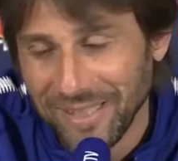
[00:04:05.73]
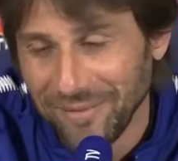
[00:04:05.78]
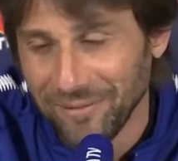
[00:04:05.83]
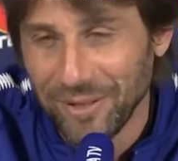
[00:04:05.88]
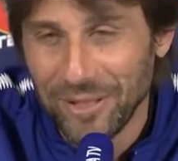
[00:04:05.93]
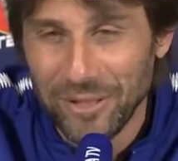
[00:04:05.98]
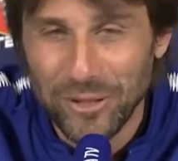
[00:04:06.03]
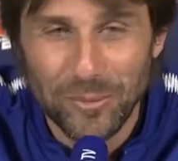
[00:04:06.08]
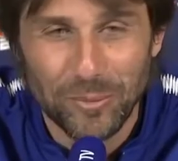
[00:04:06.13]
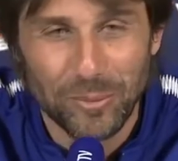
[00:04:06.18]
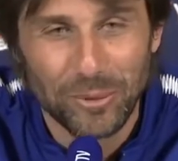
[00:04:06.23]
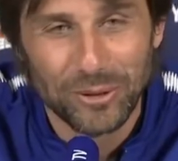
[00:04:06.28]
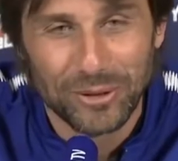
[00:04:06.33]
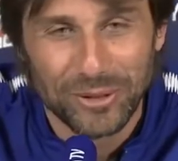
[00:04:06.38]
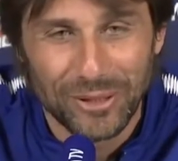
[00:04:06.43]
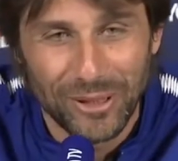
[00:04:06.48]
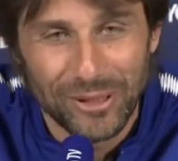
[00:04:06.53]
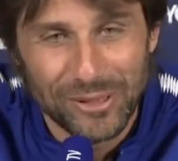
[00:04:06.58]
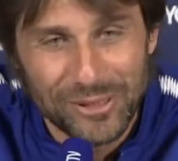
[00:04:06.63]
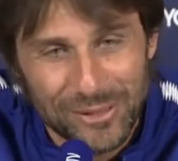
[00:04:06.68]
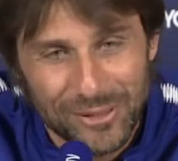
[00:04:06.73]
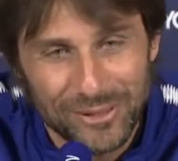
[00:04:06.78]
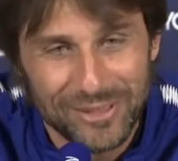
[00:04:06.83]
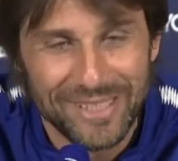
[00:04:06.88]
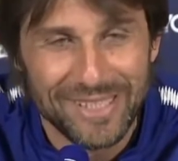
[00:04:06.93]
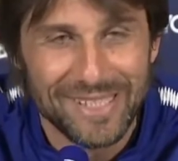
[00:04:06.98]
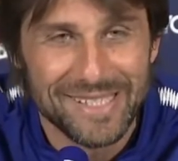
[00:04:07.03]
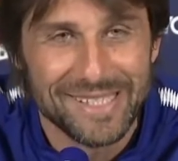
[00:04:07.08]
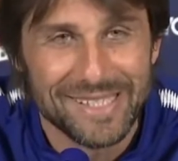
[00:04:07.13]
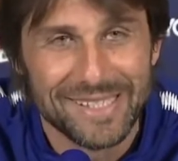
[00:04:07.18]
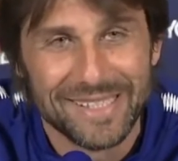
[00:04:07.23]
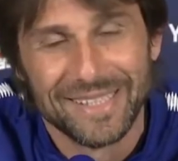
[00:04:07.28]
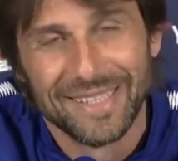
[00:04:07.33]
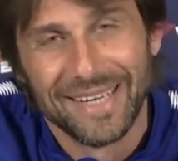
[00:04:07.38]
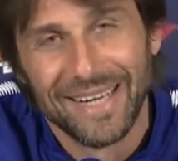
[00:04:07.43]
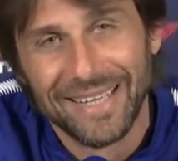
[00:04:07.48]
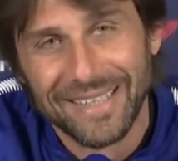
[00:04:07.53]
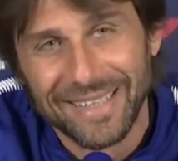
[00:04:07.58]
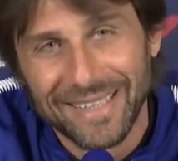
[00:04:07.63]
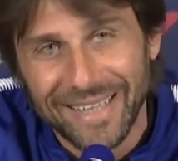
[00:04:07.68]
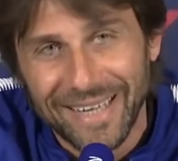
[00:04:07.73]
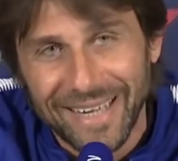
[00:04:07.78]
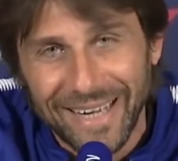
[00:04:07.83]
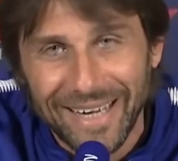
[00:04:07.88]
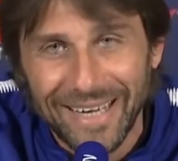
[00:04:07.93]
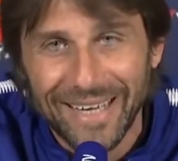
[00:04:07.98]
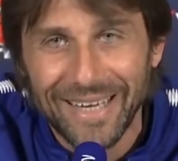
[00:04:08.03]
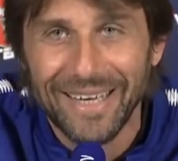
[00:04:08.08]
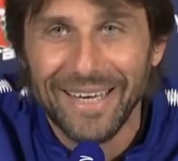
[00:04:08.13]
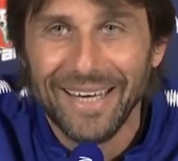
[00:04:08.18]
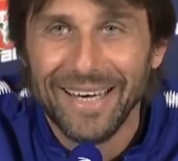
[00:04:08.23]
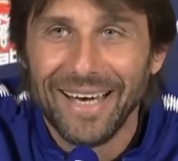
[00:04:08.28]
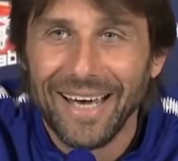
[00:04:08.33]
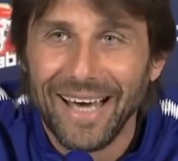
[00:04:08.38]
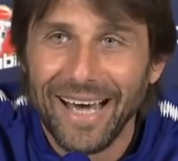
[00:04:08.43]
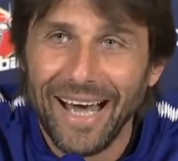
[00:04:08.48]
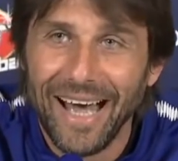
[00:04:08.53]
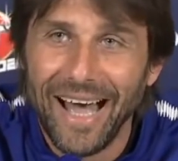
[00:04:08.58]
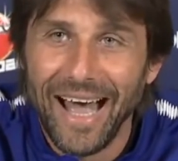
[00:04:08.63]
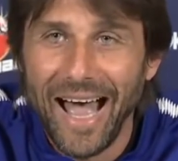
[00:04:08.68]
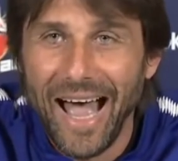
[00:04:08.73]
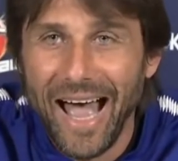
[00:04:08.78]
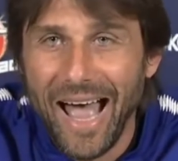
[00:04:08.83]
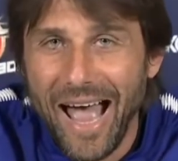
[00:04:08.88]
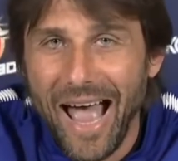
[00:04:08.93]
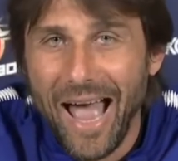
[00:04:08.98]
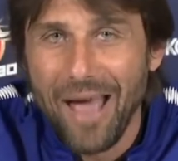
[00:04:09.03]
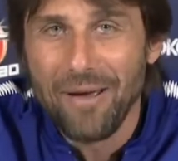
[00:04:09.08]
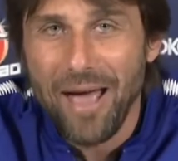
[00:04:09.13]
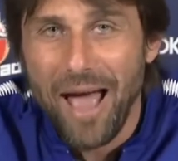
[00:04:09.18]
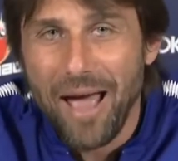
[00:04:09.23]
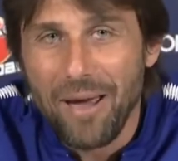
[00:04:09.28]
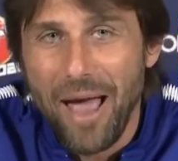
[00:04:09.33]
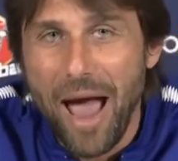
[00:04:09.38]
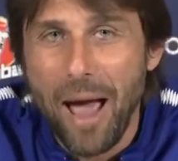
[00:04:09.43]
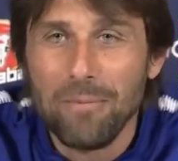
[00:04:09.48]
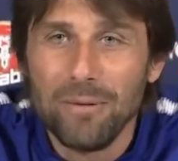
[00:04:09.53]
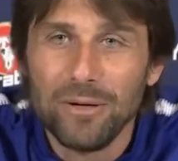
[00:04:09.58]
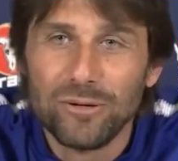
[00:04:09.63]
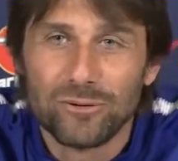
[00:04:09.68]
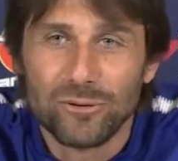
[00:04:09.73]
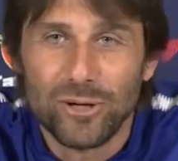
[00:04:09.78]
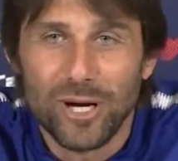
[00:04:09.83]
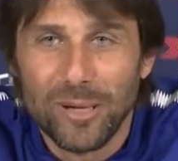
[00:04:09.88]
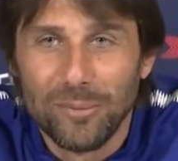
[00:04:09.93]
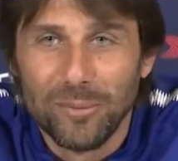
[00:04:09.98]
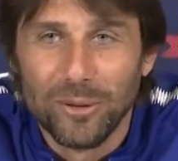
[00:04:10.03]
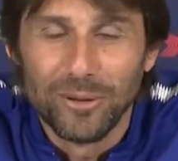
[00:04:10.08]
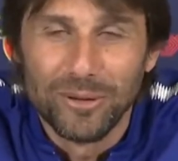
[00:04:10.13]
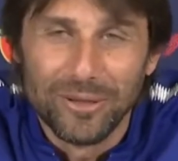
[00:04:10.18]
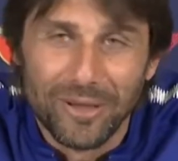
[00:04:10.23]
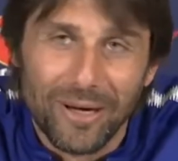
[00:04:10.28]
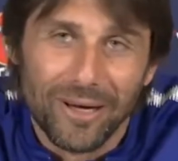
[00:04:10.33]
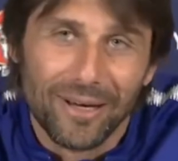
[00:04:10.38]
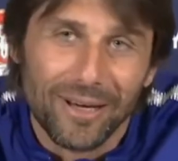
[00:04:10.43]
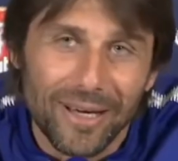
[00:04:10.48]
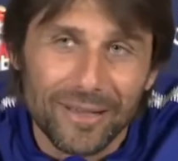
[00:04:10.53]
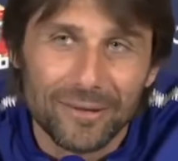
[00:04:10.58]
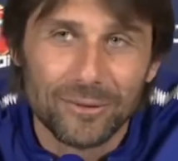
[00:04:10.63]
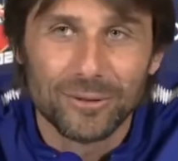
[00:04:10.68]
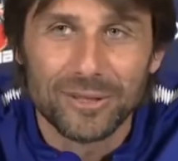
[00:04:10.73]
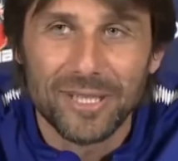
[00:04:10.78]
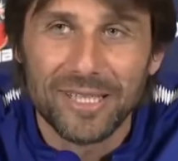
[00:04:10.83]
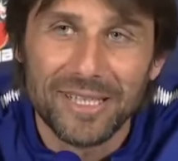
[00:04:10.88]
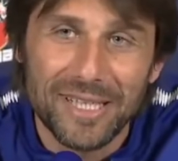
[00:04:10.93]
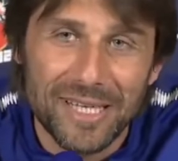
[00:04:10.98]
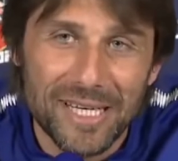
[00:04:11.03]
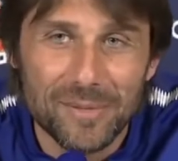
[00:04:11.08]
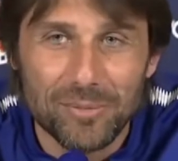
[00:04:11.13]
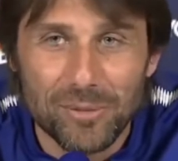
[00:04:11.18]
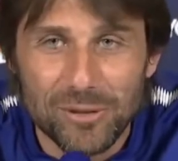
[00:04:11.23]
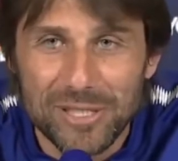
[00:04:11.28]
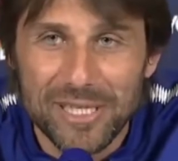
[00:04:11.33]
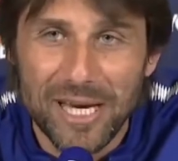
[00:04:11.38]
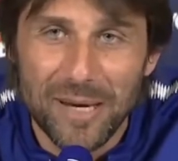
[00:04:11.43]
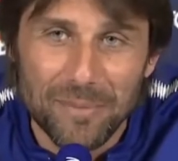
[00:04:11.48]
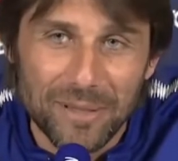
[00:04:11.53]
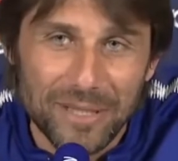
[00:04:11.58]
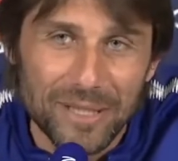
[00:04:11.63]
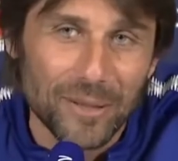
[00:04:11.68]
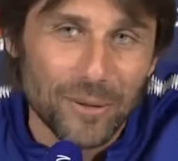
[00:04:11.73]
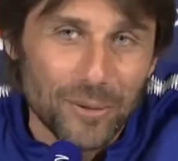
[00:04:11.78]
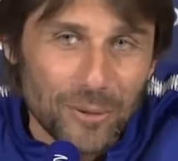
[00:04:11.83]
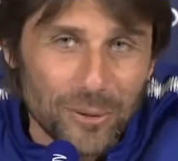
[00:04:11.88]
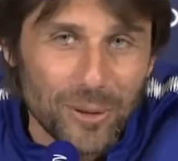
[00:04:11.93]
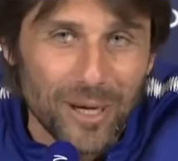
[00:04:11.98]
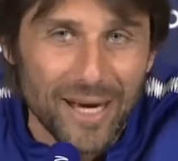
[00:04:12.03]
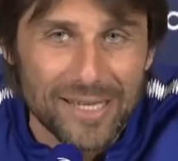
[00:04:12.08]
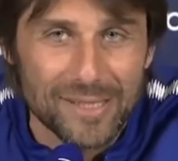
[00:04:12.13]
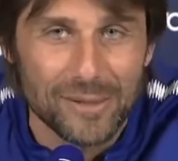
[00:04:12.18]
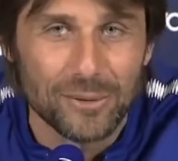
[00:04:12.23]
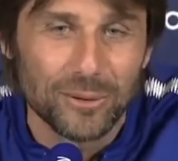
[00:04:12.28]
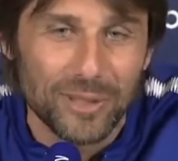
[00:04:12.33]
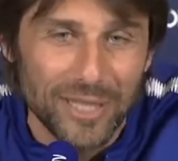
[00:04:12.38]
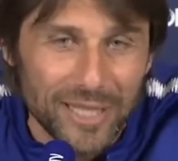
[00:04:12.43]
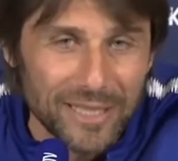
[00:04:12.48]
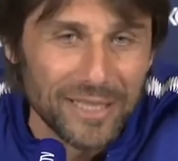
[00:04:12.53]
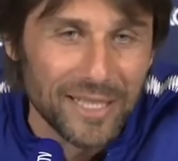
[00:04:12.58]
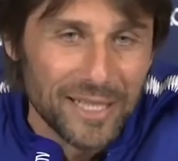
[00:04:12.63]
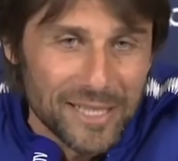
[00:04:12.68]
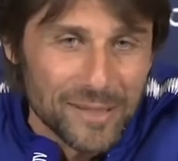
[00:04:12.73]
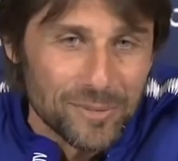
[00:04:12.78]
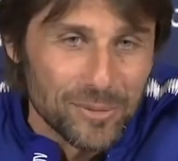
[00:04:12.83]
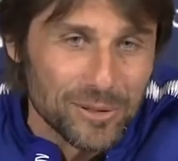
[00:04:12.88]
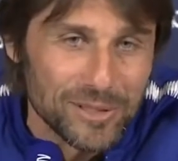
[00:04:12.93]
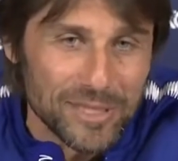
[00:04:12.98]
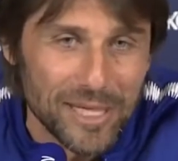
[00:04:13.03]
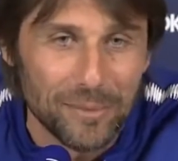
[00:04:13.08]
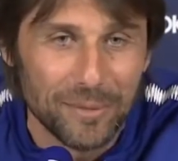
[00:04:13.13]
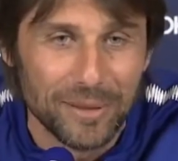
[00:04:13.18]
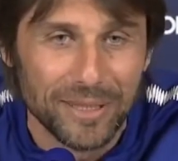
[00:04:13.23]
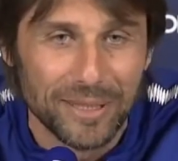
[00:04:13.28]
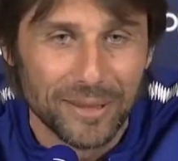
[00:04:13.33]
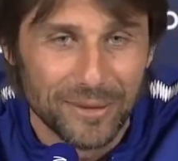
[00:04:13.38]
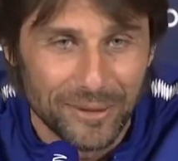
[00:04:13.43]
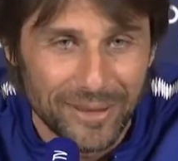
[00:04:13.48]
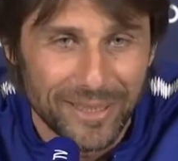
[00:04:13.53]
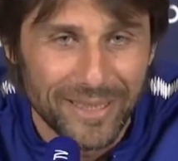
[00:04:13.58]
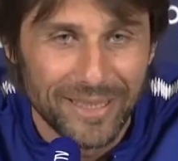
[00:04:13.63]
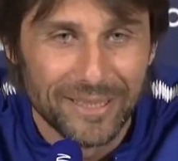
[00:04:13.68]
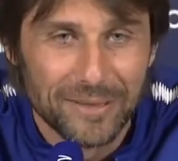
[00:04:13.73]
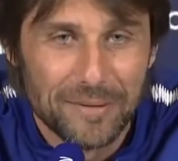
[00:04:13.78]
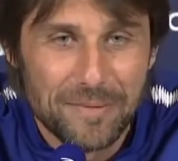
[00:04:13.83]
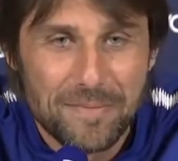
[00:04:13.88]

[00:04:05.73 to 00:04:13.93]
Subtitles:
If you put also this, I'm in trouble. No, and to take the responsibility, who has to take the responsibility? Okay.